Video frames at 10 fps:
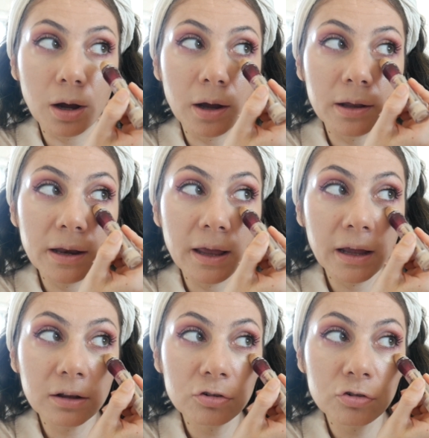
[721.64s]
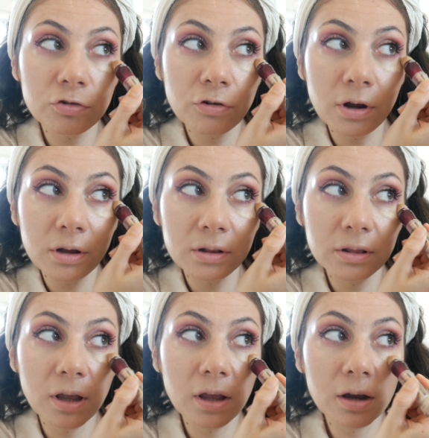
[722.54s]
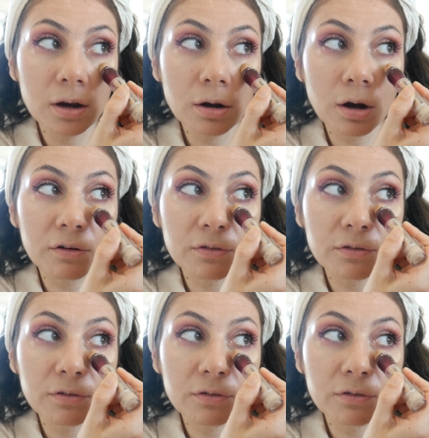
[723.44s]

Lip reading: an extra layer of